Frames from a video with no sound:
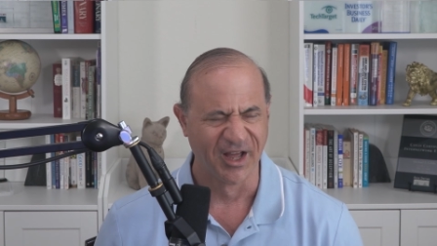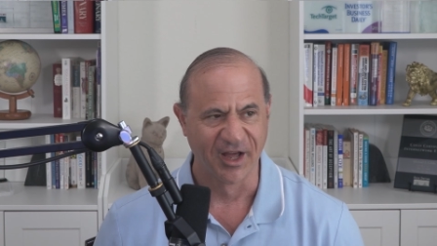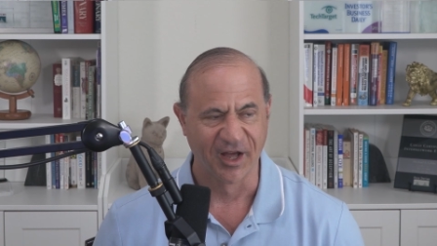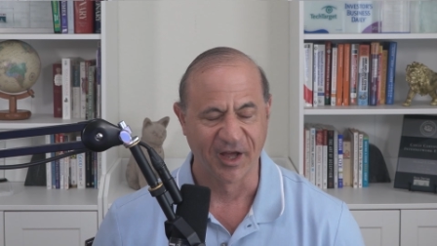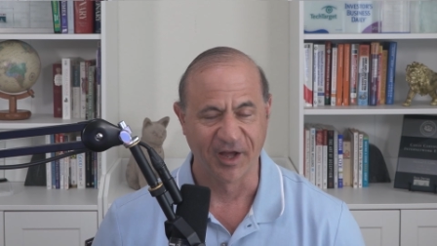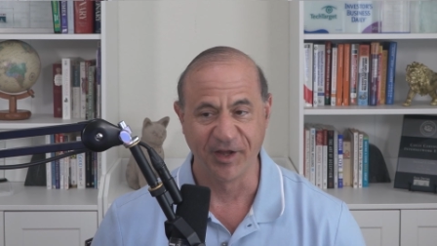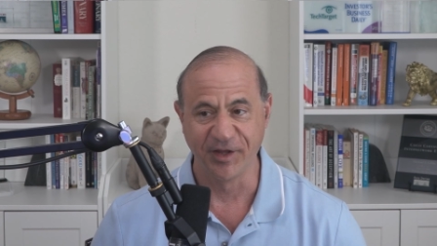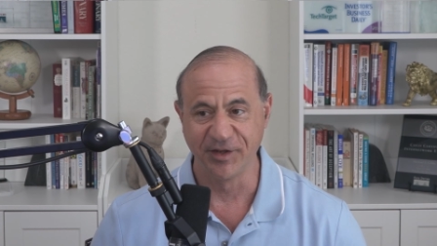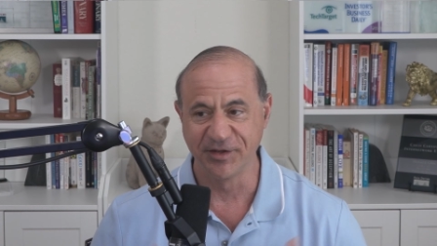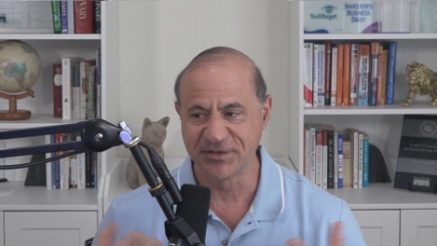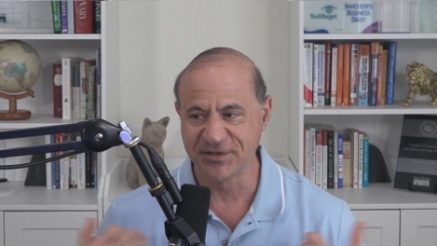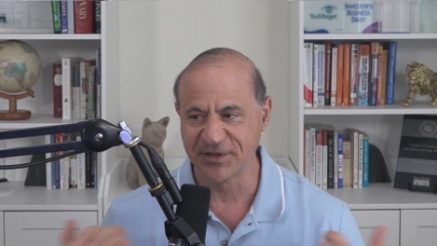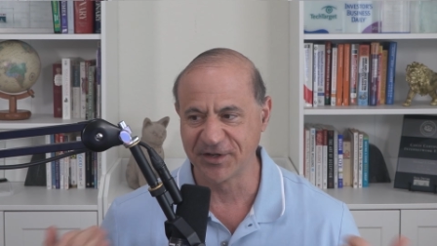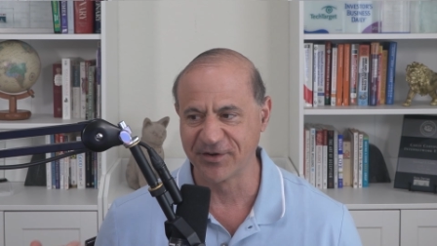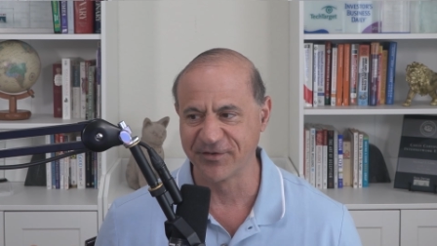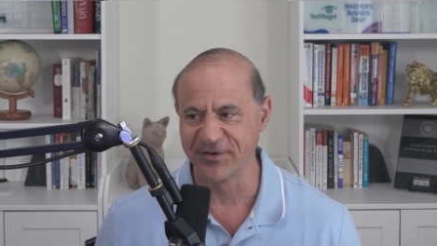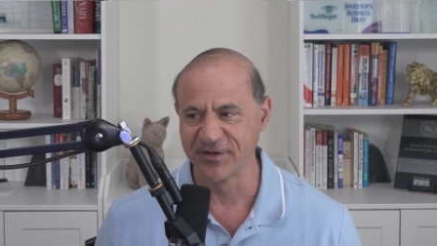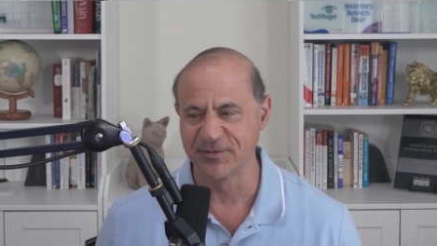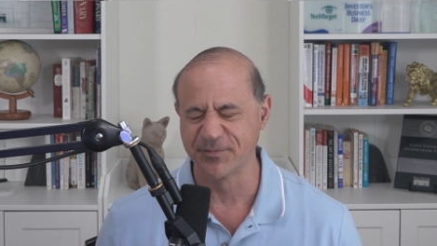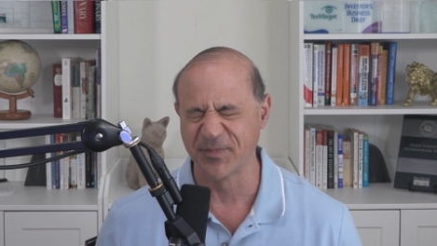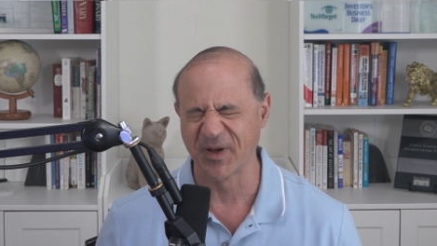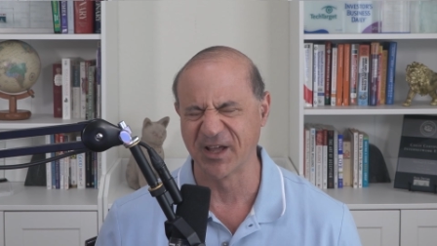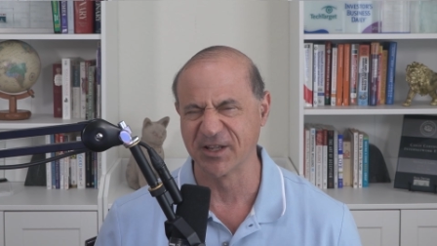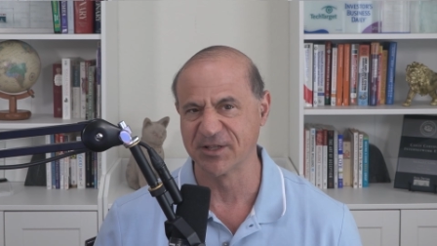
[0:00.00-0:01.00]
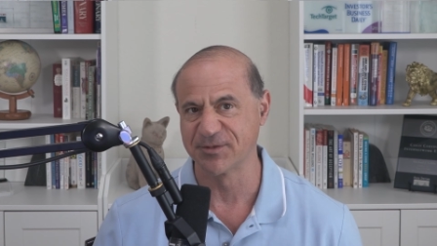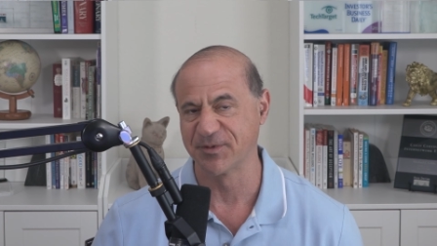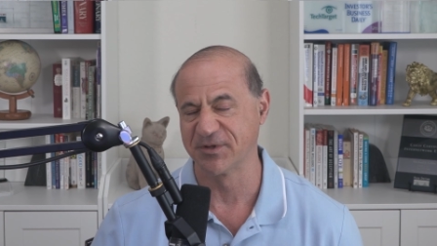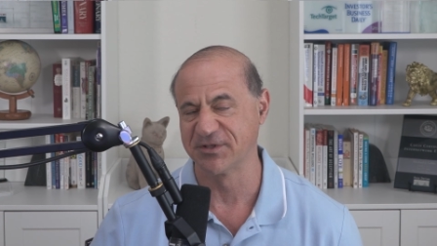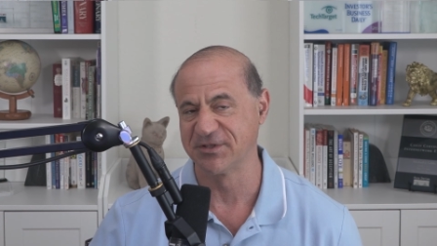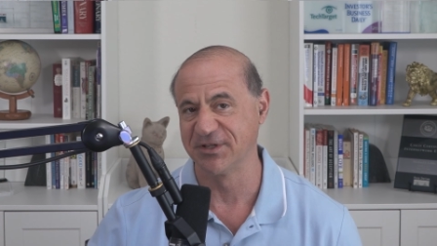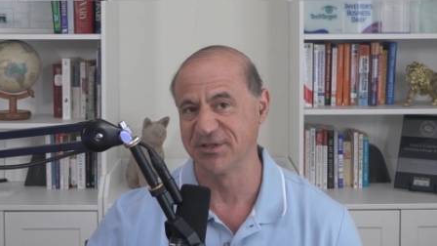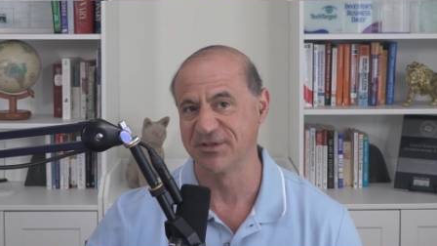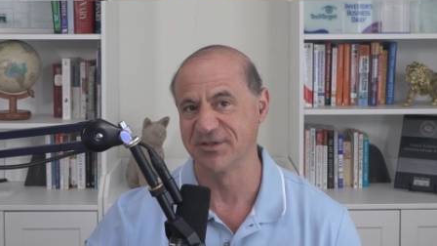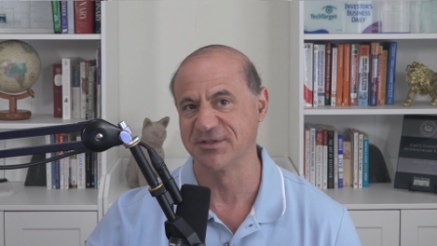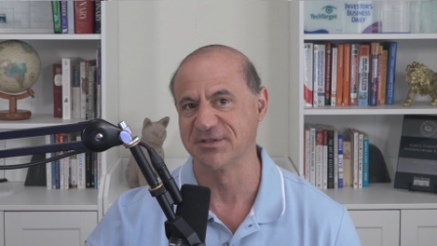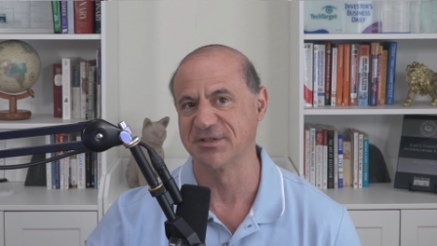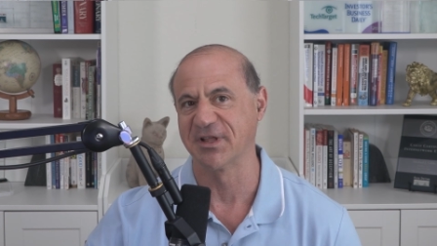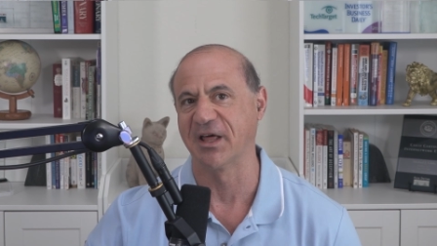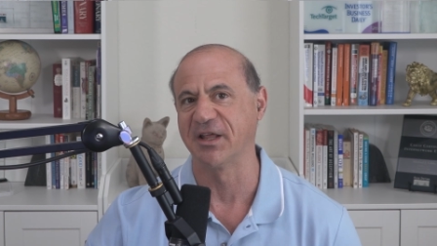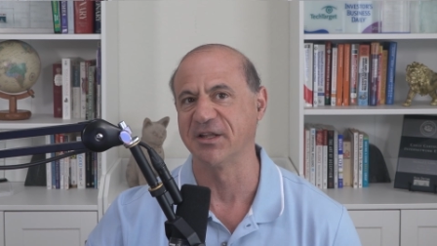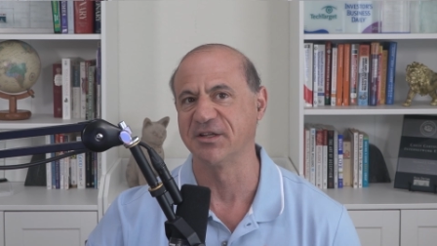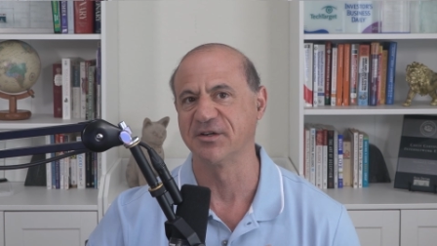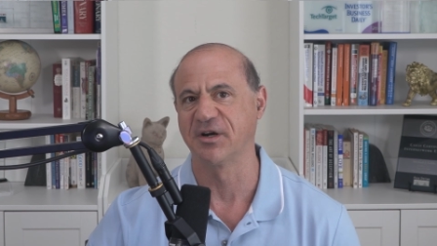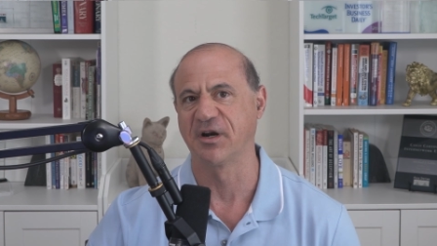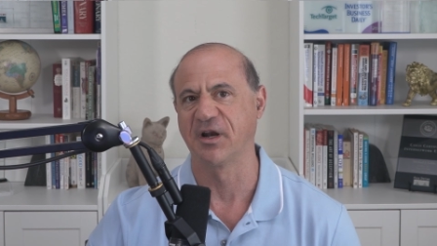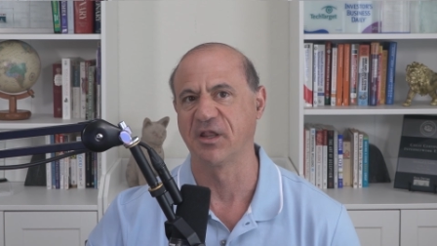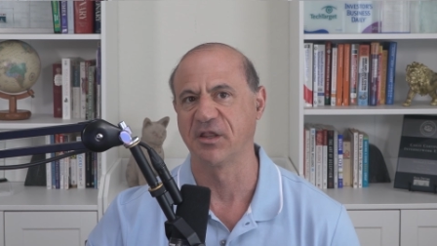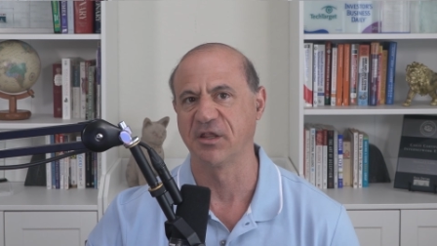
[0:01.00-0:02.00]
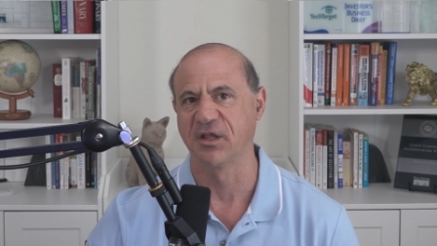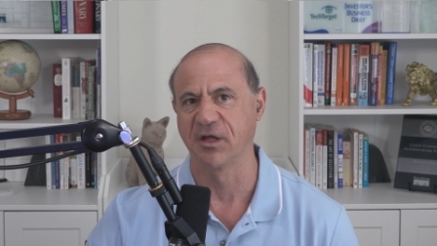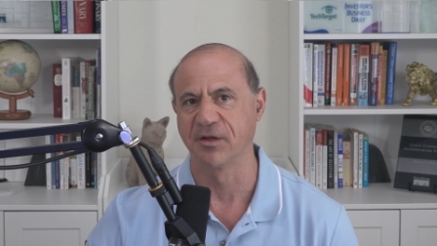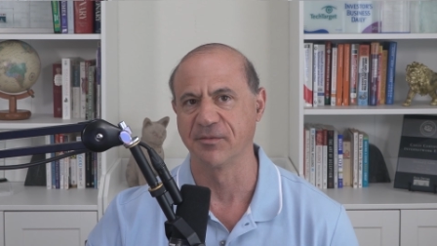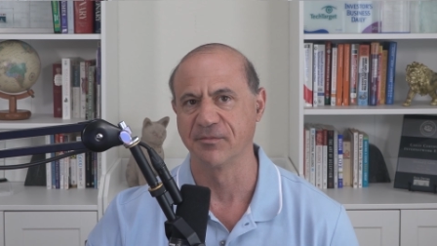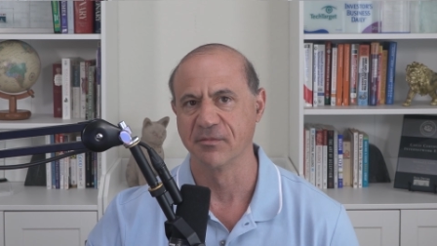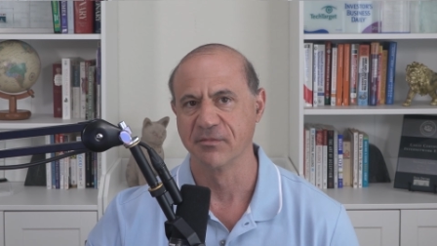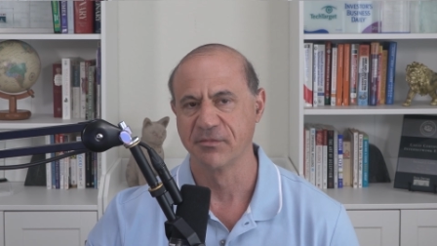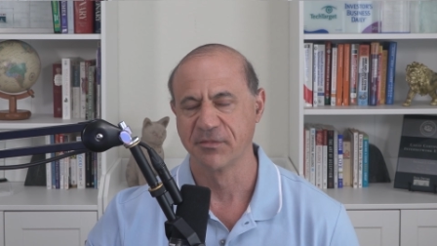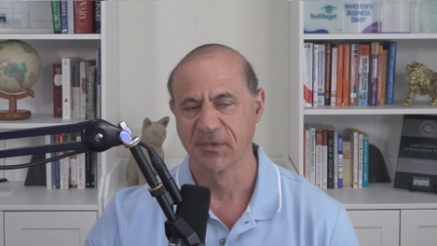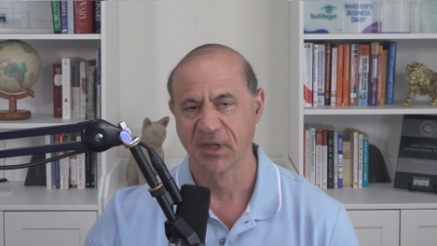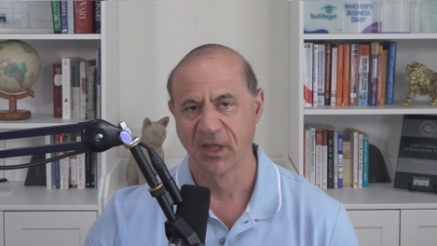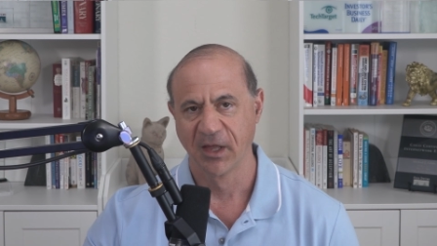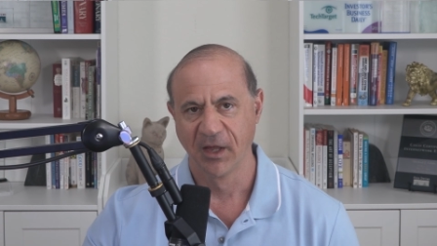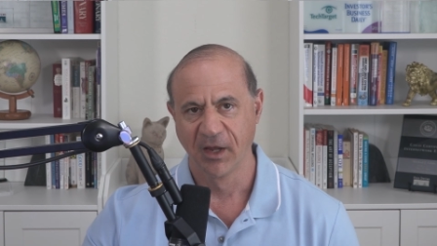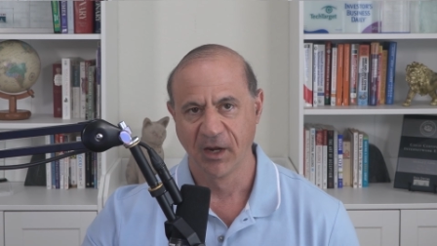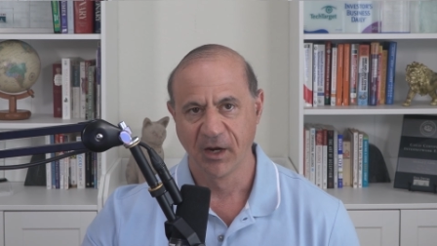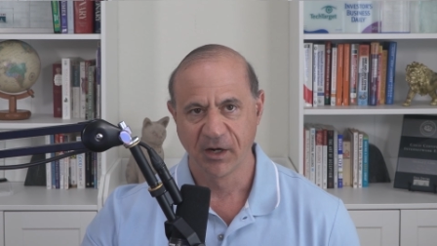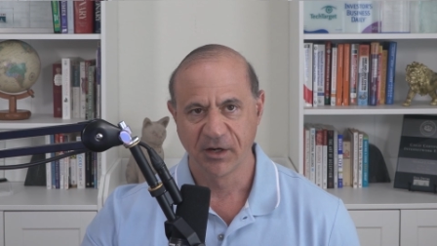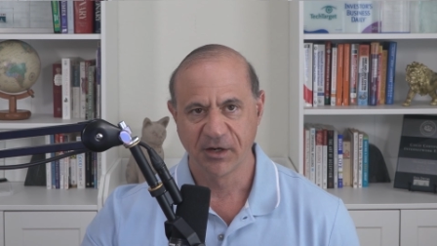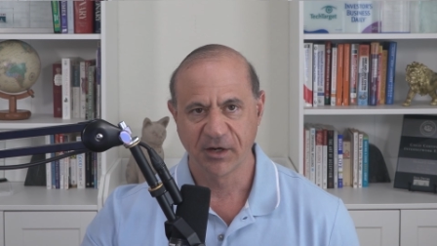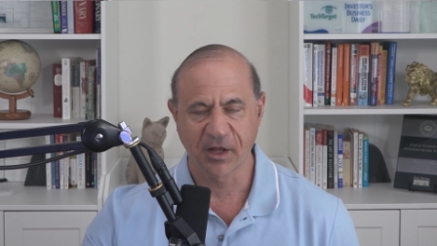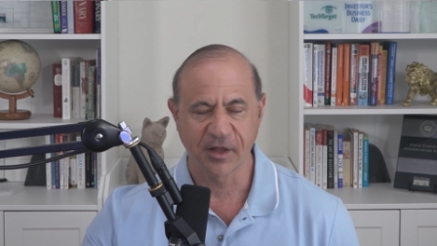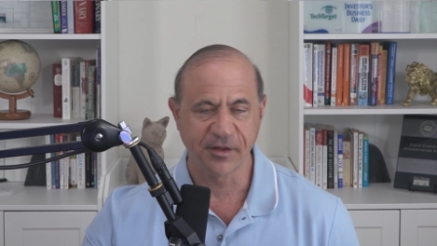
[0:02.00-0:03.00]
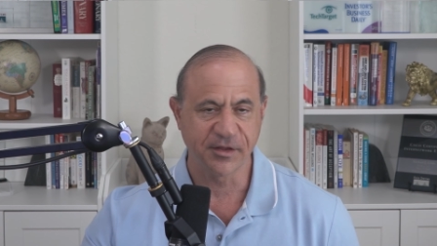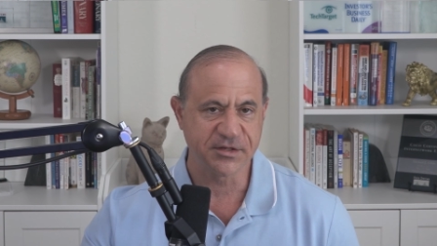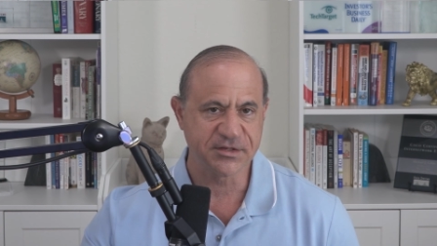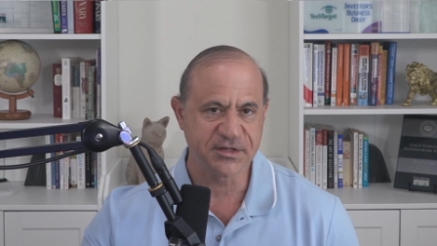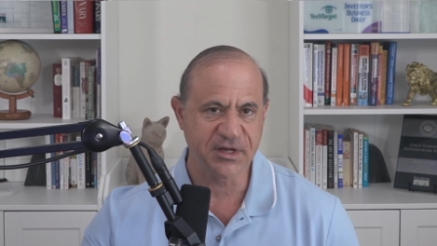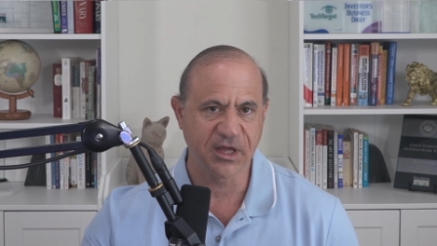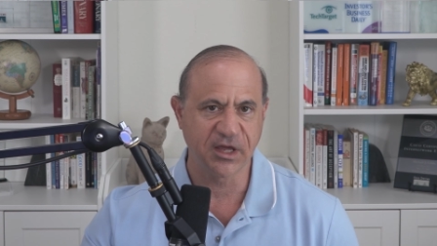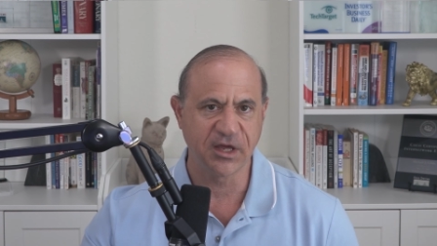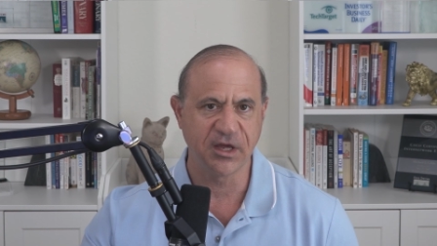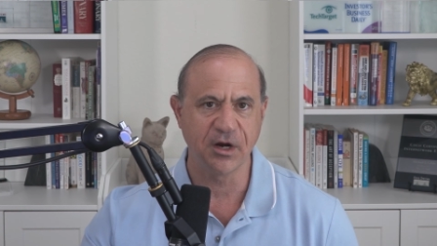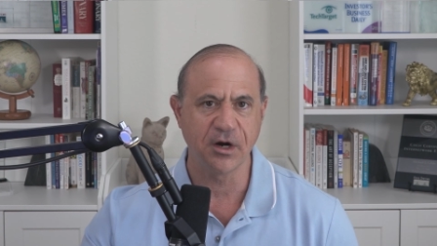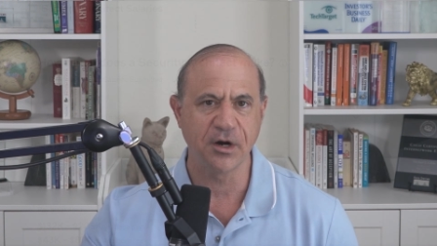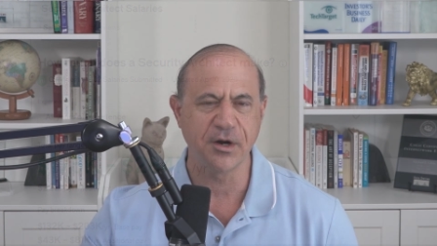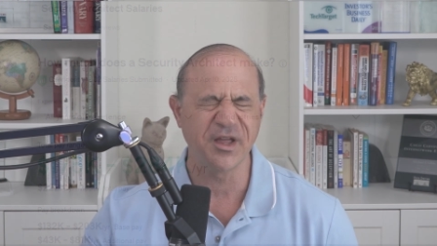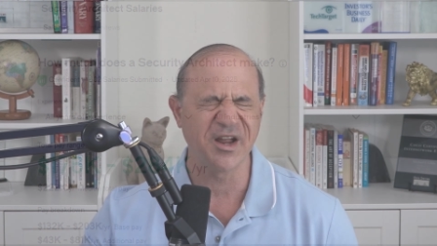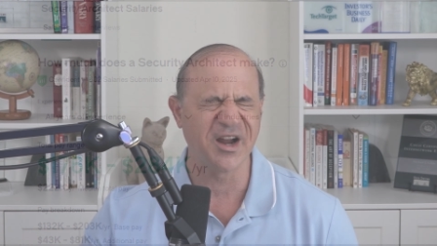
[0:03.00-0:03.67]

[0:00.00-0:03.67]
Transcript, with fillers: incident response procedures, that sort of thing. Now, the security